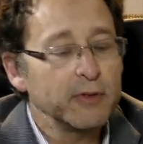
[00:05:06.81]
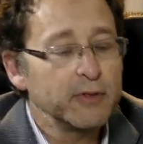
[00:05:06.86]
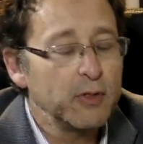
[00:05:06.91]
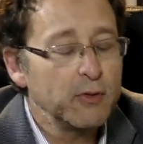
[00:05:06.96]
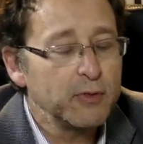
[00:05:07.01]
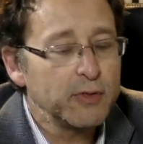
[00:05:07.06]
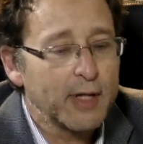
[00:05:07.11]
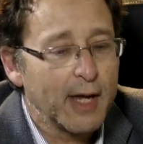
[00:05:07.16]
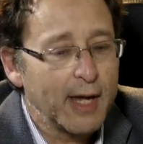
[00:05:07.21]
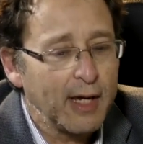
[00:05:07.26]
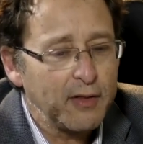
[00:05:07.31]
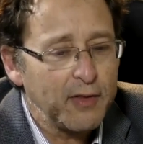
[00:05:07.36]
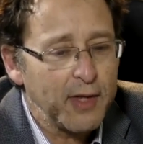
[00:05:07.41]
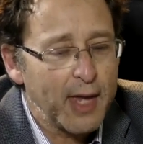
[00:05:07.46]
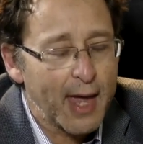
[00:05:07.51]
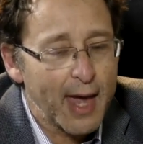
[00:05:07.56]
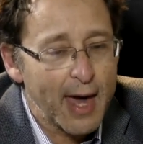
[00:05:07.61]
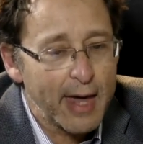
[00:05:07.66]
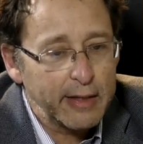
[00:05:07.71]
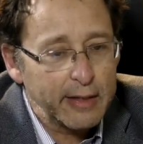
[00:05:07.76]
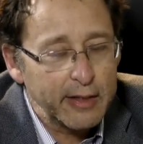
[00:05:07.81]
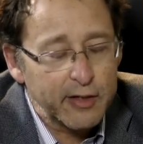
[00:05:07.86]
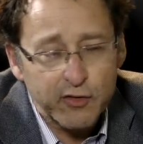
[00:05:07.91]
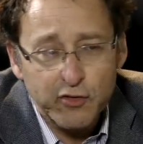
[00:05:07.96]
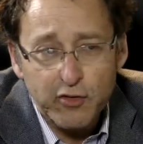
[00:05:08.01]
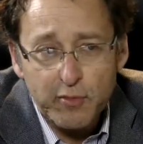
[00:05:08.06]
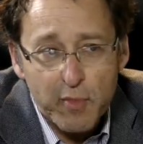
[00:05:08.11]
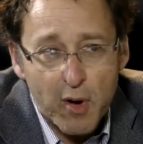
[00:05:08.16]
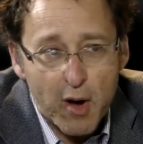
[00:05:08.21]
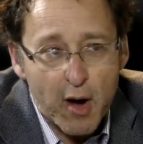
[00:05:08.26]
Is you take the
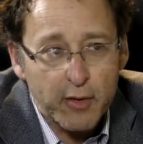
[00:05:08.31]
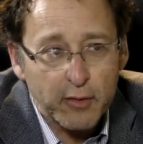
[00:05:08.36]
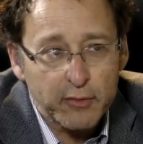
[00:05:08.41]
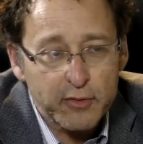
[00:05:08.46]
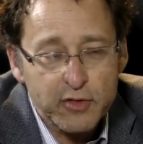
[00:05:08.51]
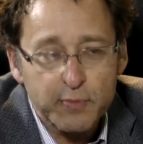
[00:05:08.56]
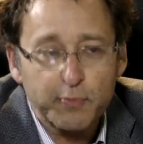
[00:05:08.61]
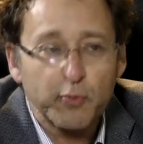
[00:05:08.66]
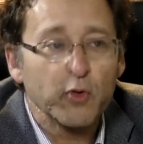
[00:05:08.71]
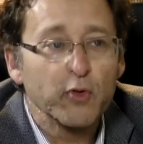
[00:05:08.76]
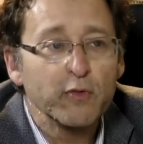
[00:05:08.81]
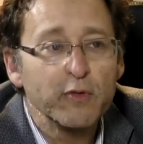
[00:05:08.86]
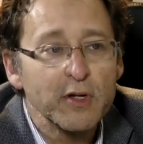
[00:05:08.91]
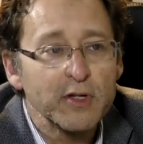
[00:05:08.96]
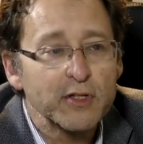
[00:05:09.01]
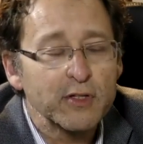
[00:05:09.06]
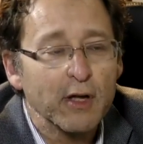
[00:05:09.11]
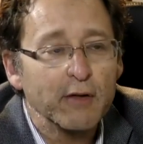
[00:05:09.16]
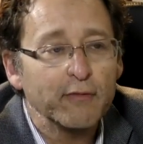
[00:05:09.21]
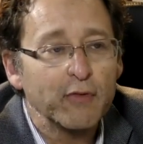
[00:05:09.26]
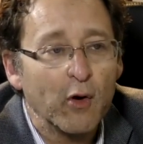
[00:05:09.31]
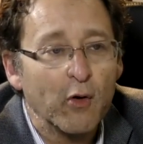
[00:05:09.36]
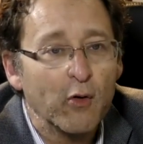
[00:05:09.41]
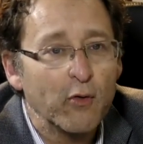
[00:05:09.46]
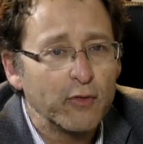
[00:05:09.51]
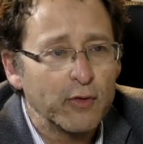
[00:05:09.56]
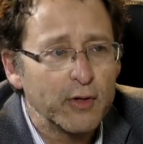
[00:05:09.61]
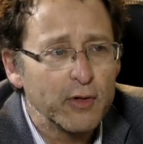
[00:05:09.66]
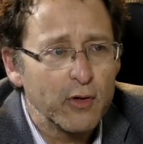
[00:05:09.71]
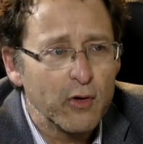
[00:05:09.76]
analytical model that's proven itself
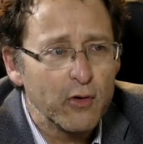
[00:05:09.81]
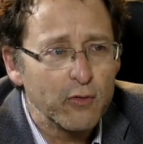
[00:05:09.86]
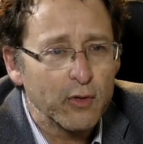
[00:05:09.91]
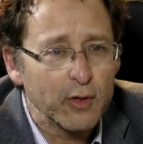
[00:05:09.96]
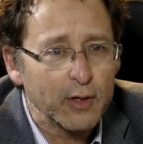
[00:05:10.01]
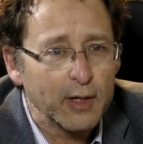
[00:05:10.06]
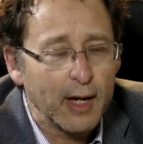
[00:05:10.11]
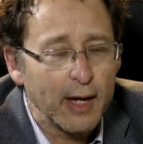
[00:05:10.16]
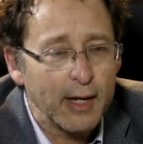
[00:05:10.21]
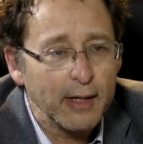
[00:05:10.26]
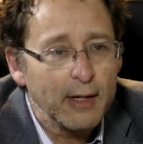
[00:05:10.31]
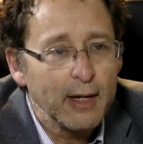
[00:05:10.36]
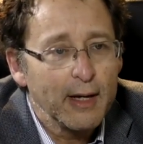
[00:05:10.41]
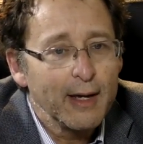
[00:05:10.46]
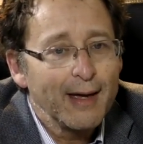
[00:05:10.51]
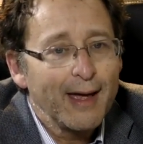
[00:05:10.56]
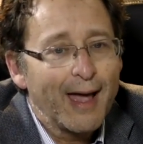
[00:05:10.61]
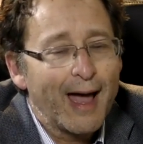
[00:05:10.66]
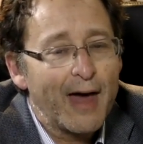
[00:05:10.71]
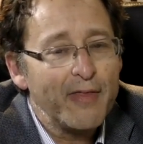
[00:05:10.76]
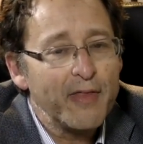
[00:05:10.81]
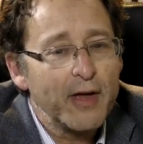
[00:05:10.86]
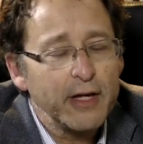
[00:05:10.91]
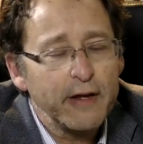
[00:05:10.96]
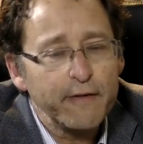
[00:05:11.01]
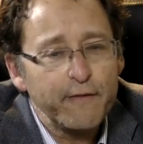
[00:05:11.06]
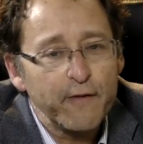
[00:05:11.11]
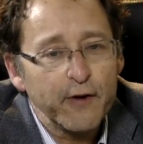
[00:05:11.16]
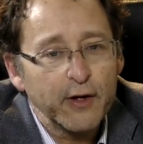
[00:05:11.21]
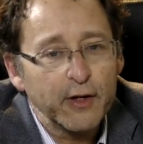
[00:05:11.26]
over and over again, and then
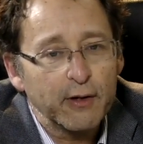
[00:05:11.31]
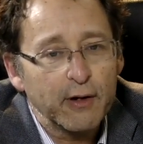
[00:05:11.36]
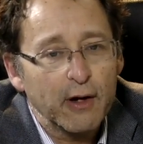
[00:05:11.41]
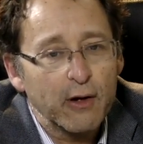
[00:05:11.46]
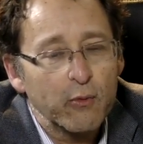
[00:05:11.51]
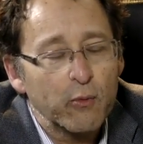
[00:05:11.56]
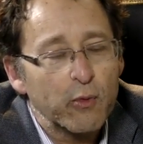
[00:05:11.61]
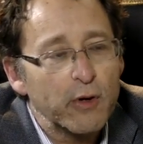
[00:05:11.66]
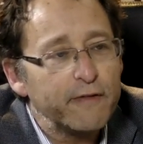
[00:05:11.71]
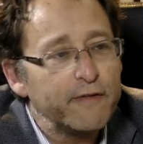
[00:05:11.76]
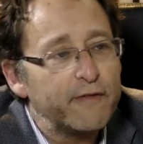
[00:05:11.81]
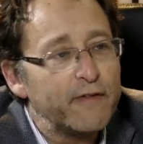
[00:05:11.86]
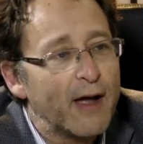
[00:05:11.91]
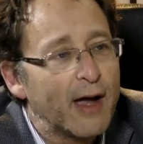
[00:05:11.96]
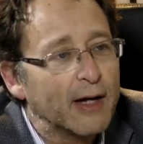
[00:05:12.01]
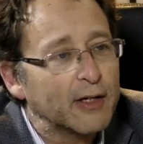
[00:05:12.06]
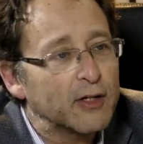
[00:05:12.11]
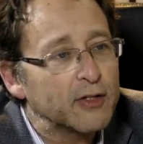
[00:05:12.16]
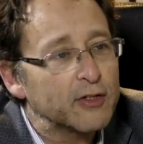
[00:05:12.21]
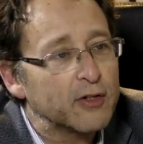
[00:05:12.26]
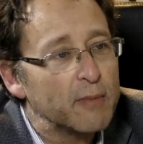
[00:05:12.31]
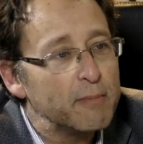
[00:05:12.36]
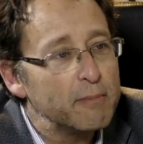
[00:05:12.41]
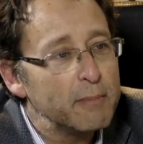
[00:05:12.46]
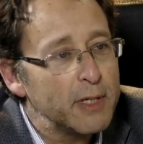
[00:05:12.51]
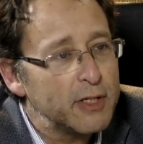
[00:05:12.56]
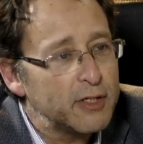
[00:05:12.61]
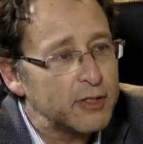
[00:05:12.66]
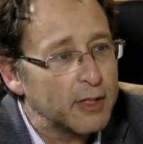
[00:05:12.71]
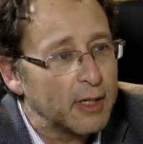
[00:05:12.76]
you figure out what factors are
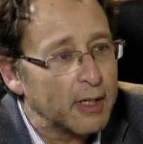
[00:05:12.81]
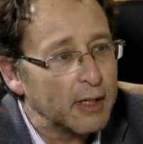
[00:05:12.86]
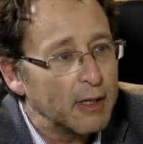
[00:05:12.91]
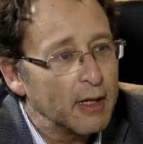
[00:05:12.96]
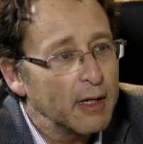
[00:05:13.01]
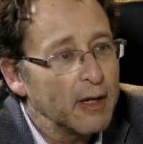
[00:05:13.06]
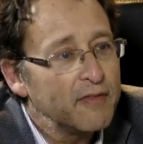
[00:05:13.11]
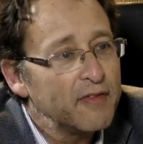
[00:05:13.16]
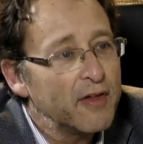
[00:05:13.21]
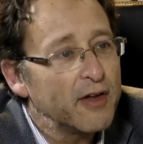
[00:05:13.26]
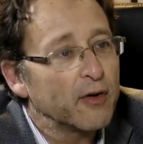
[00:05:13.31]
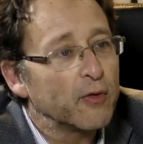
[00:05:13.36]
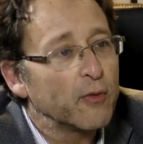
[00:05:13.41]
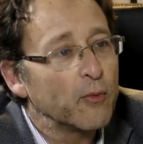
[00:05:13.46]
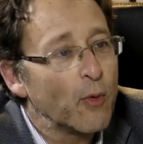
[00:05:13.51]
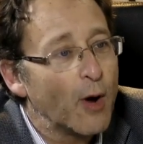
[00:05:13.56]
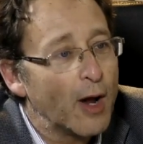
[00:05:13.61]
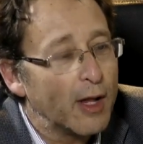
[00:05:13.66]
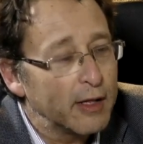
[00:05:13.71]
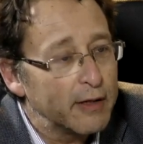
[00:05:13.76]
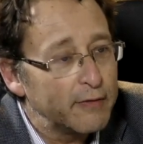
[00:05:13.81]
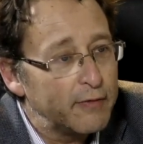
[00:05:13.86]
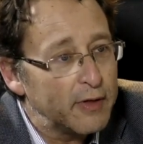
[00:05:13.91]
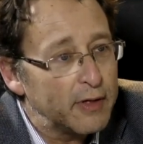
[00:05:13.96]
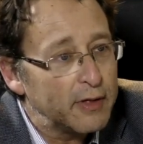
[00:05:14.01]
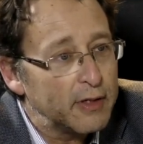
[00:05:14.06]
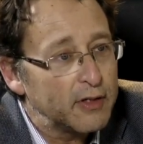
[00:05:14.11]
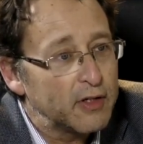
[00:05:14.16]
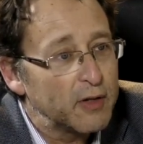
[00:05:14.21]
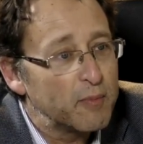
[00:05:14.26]
missing that are
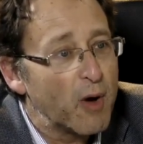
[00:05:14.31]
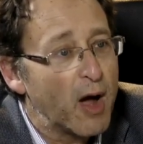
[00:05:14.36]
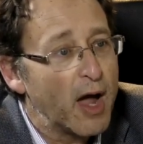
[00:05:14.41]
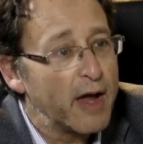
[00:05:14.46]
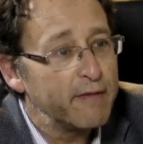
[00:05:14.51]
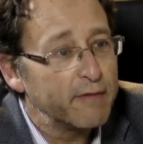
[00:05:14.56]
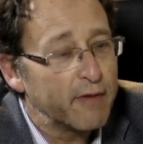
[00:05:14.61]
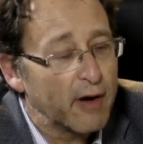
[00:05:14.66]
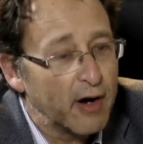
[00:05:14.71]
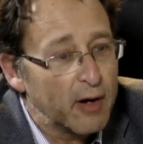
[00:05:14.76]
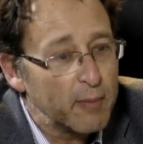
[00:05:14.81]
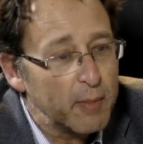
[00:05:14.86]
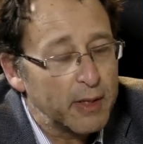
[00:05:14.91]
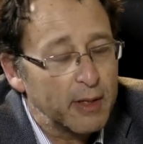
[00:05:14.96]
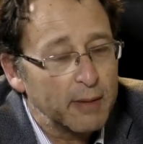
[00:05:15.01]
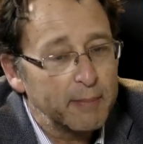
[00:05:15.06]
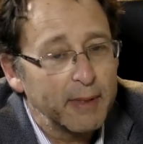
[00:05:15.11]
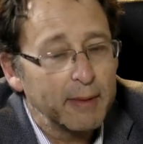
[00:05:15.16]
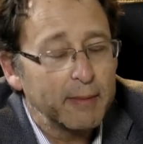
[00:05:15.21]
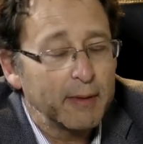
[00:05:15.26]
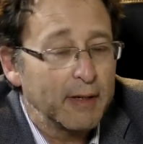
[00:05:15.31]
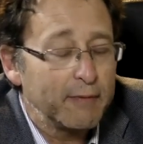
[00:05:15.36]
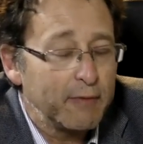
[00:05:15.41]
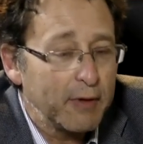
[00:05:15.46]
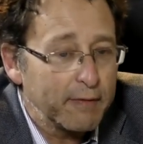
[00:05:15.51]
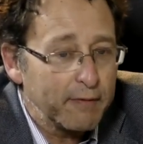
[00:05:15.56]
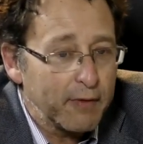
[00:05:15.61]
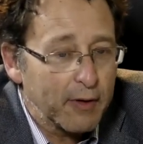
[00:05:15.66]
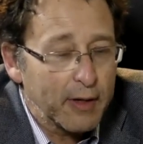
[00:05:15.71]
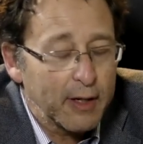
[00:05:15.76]
relevant to my environment. Let me give
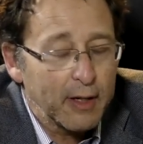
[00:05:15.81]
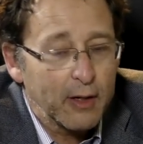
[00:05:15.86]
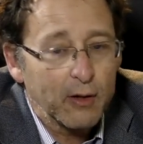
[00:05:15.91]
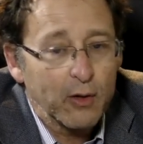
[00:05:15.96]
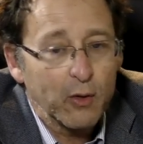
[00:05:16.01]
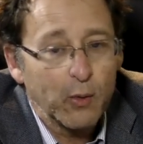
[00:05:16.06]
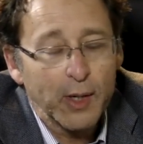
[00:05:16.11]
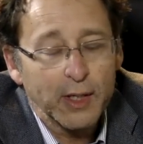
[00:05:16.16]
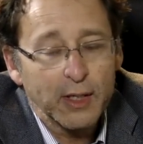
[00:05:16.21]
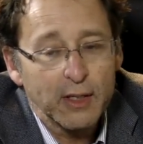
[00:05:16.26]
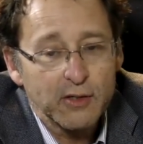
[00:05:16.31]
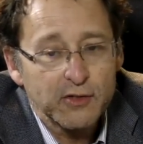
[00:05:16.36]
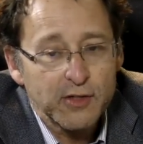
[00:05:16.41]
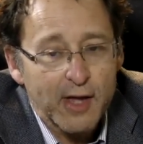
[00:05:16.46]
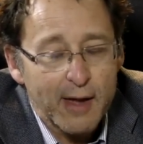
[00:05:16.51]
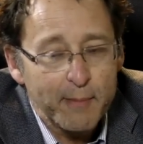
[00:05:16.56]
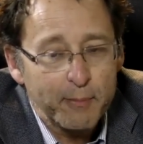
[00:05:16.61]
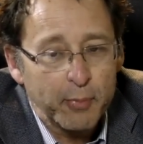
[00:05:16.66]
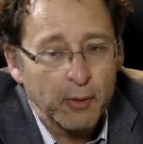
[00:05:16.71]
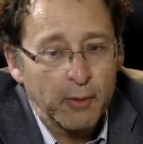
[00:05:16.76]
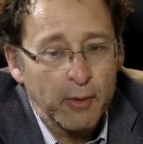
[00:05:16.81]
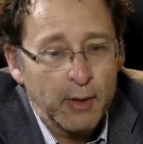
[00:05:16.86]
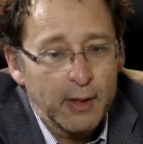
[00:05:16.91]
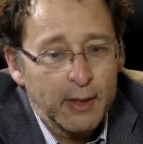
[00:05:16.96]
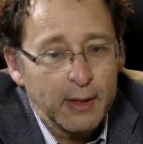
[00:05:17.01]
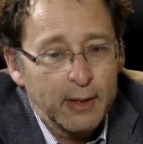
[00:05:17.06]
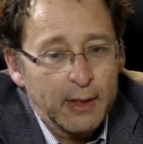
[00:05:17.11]
you a very quick example.